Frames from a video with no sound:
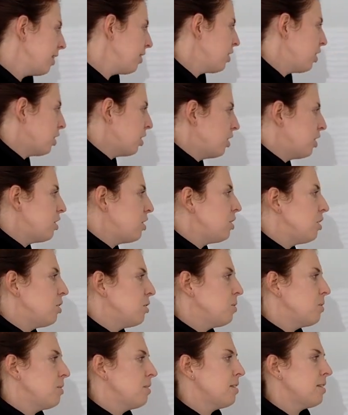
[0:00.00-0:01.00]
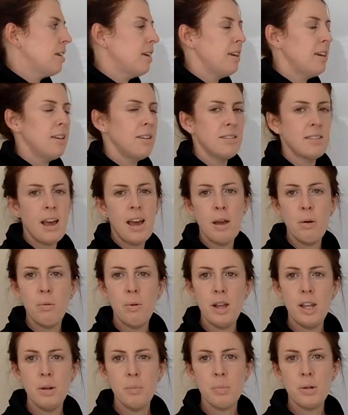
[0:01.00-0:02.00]
the good news is I
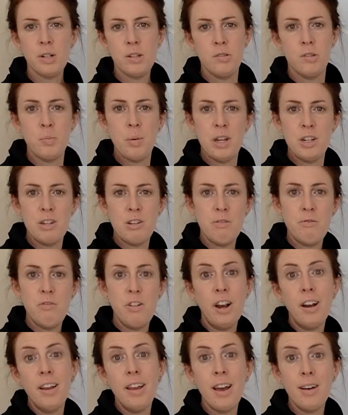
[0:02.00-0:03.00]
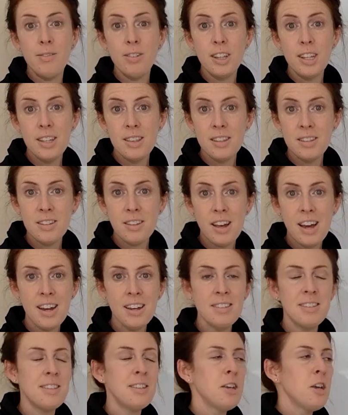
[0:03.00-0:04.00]
weight participation very heavily in this class.